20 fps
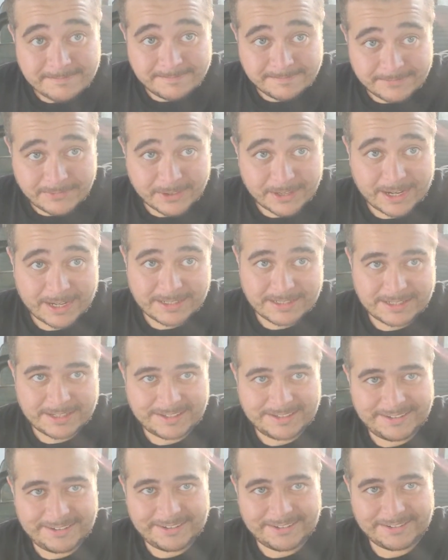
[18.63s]
For guys that
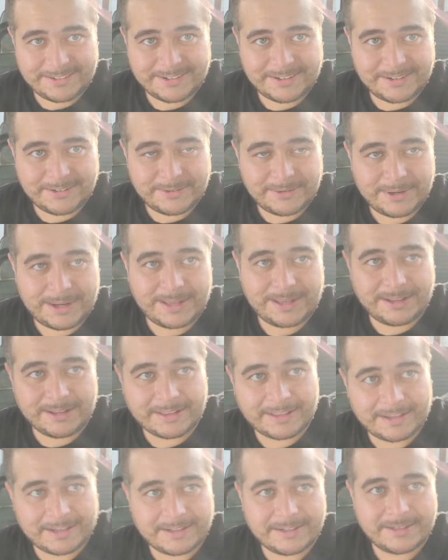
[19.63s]
you don't know who I look
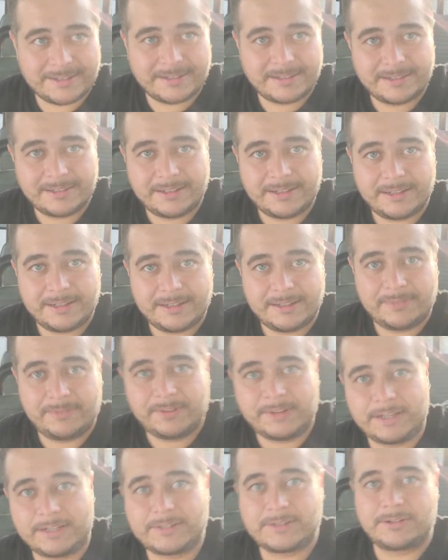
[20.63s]
like, you
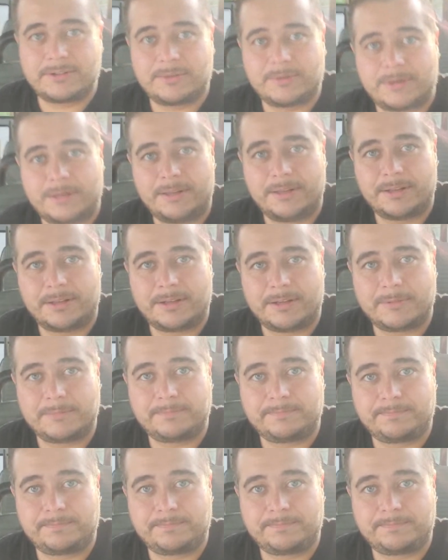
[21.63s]
guys don't know what I look like.